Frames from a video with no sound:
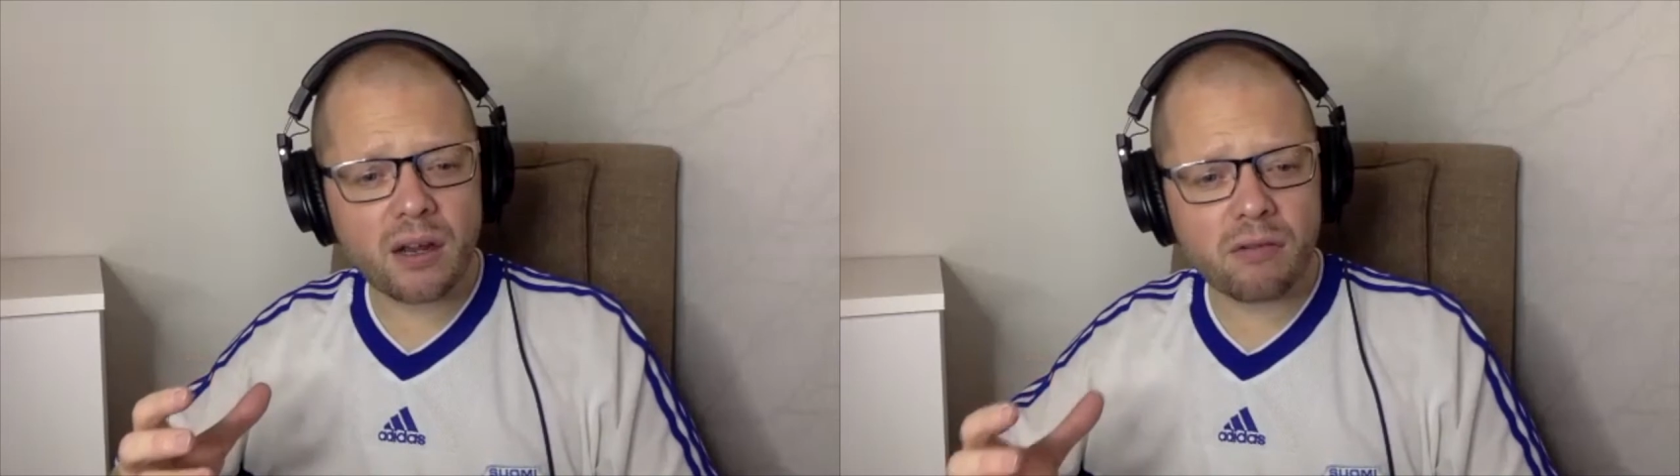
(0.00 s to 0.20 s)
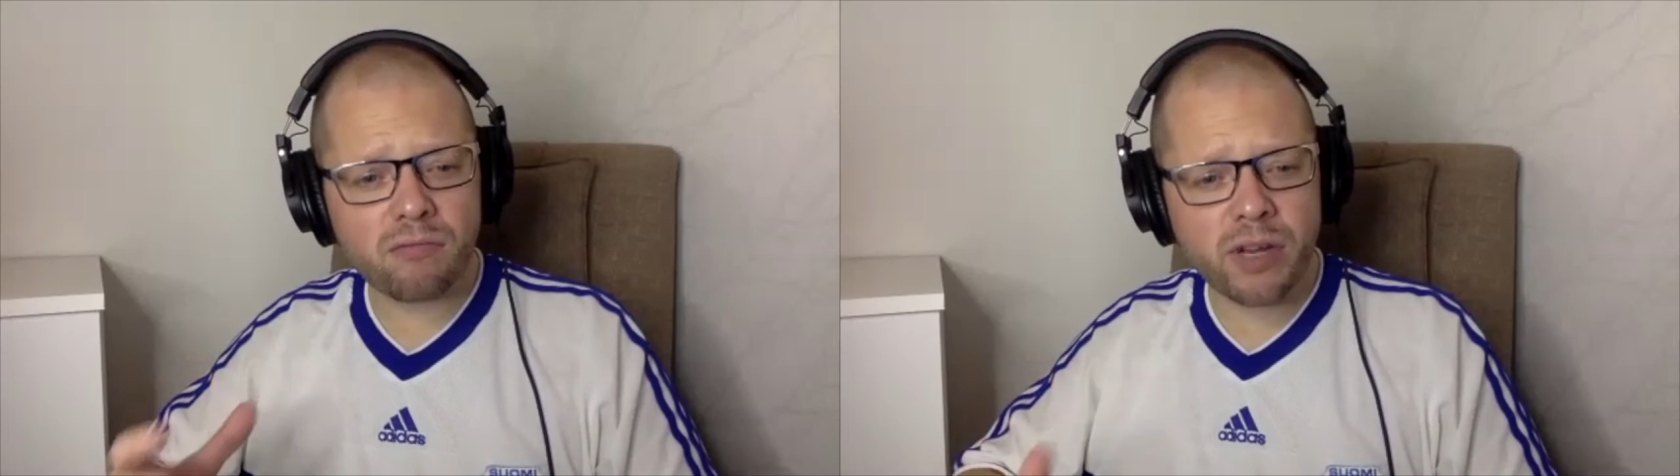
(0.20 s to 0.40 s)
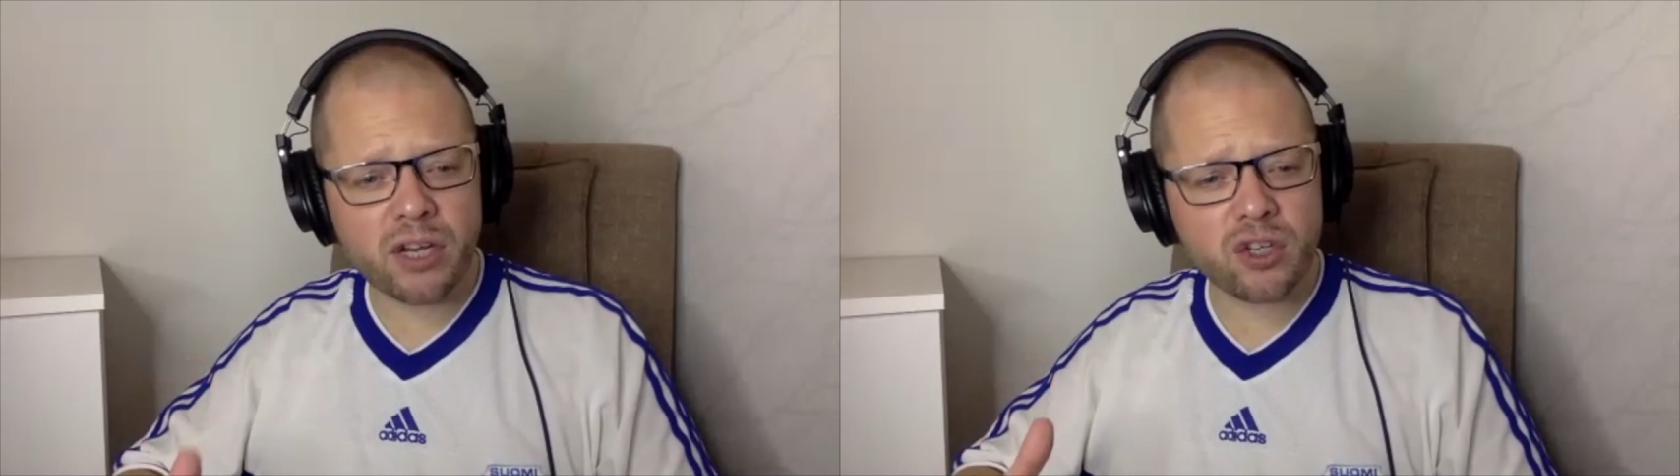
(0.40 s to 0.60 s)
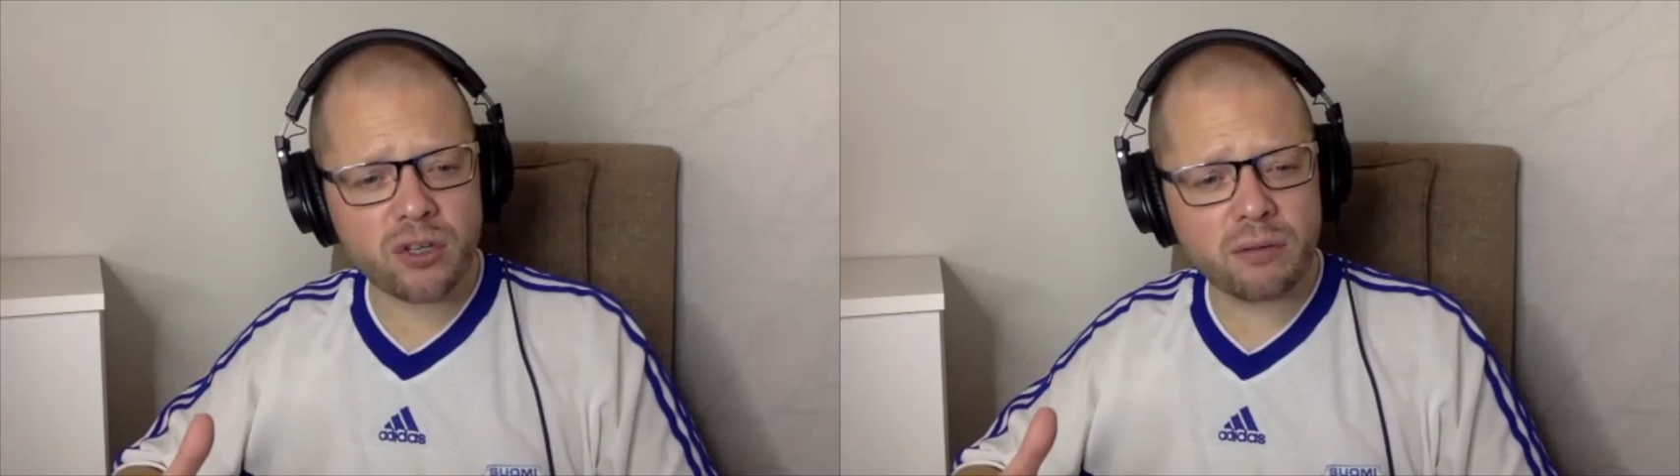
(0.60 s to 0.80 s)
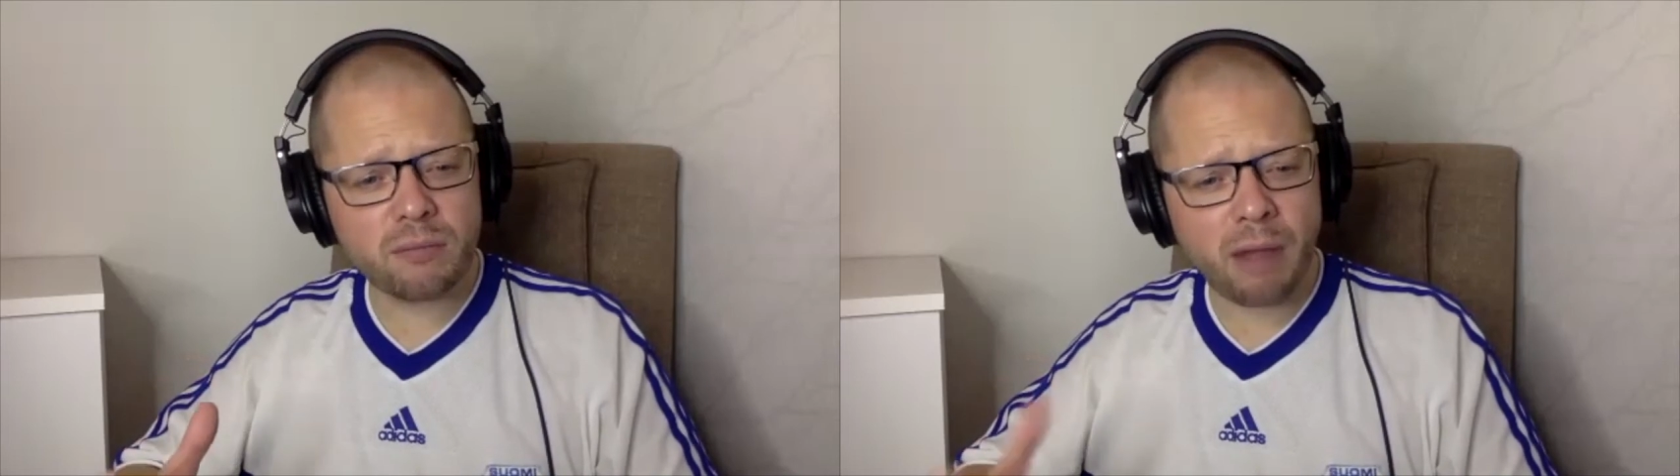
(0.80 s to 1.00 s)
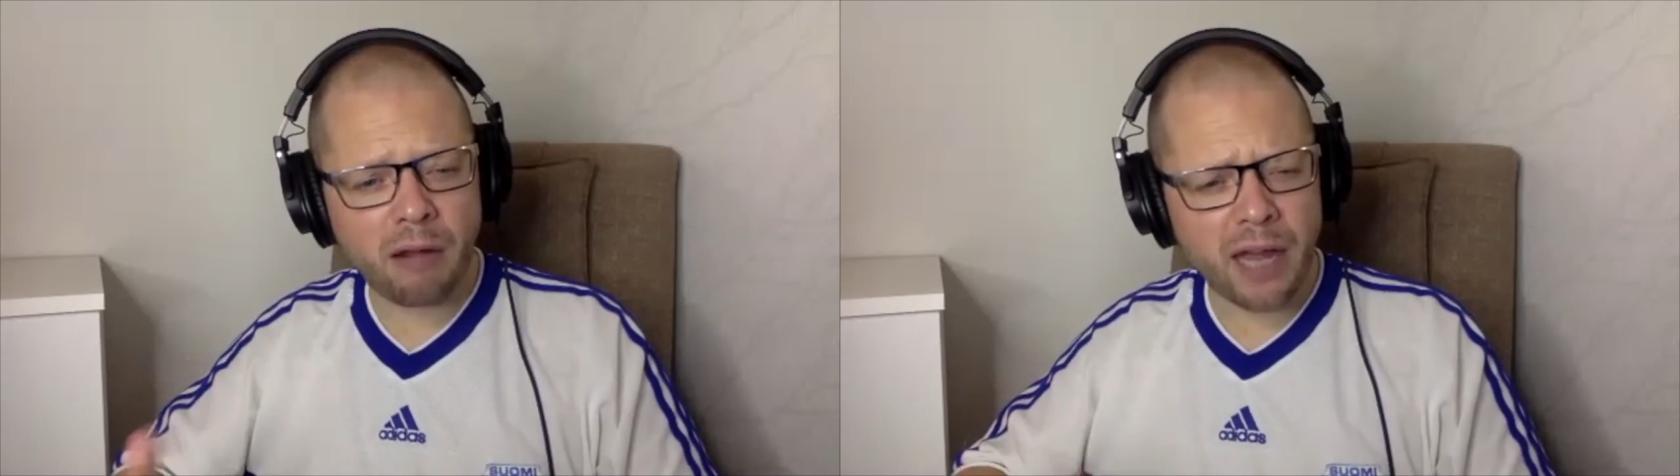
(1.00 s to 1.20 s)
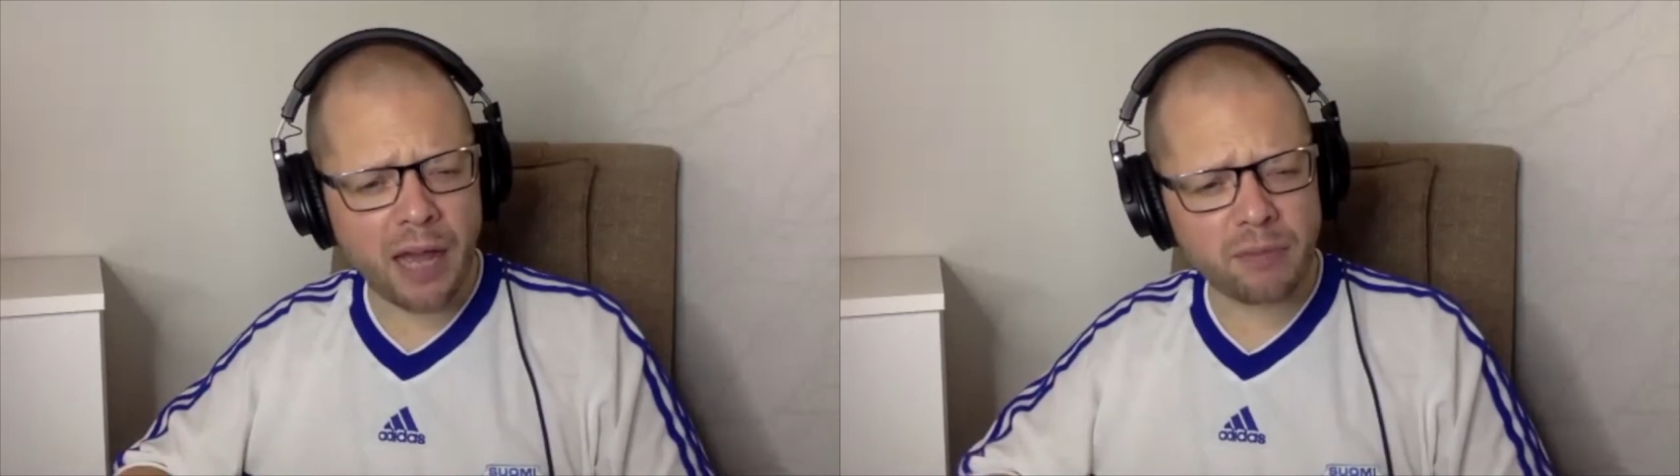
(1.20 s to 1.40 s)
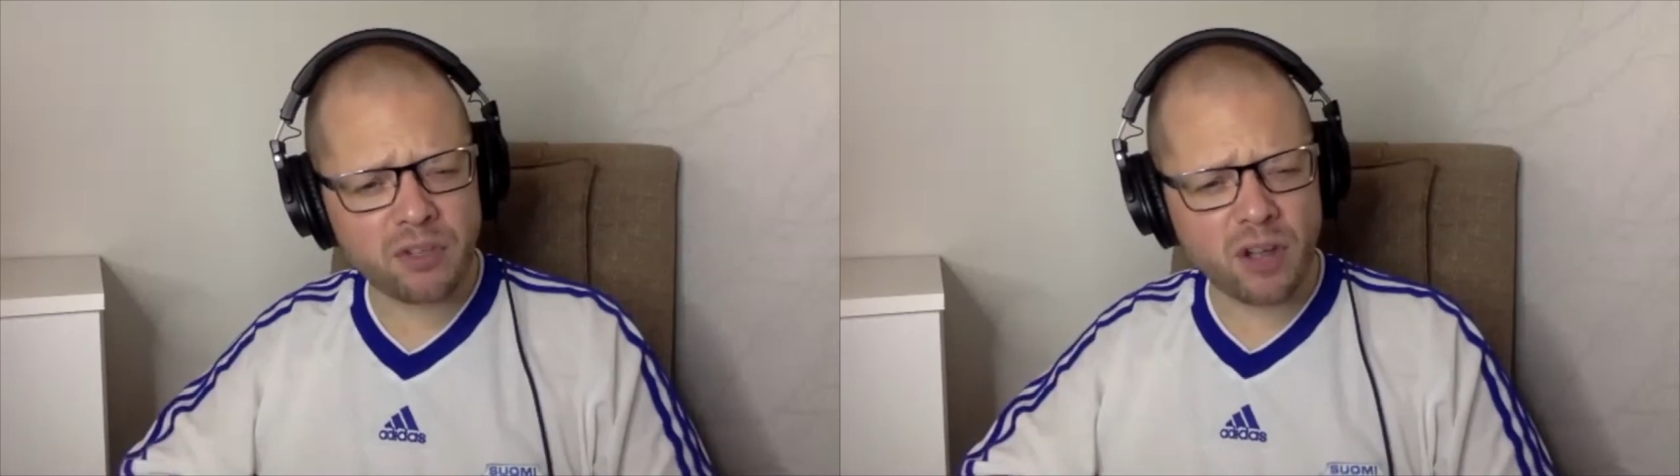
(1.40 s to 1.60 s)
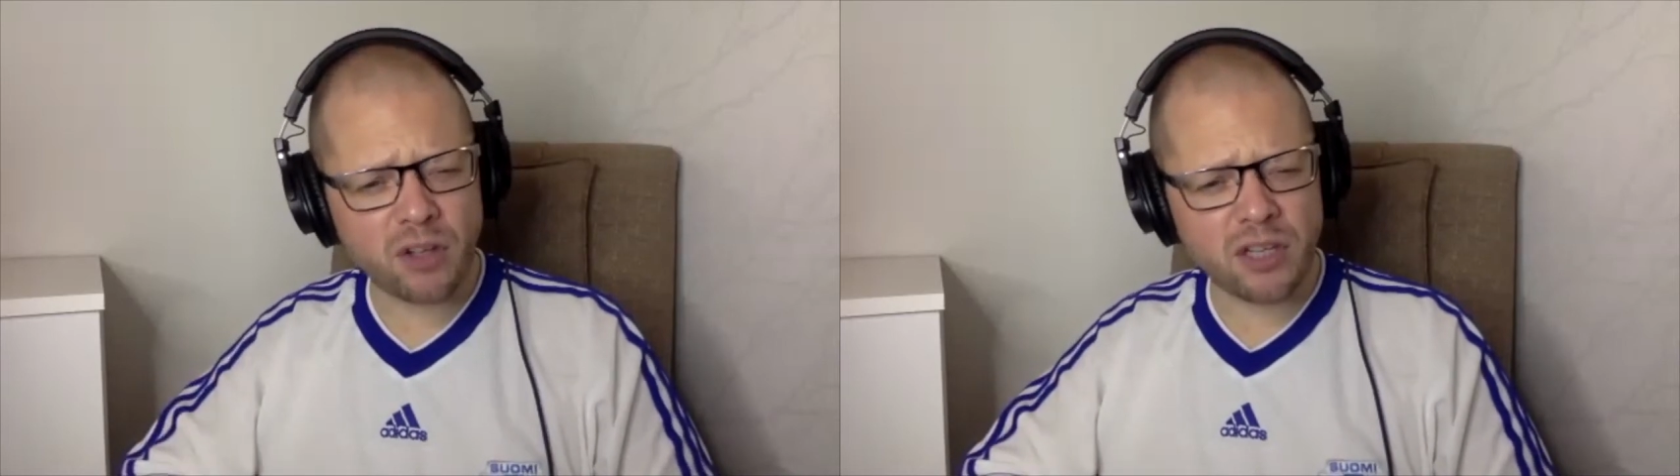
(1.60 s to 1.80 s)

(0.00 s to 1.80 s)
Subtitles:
Rich, Mariehamn started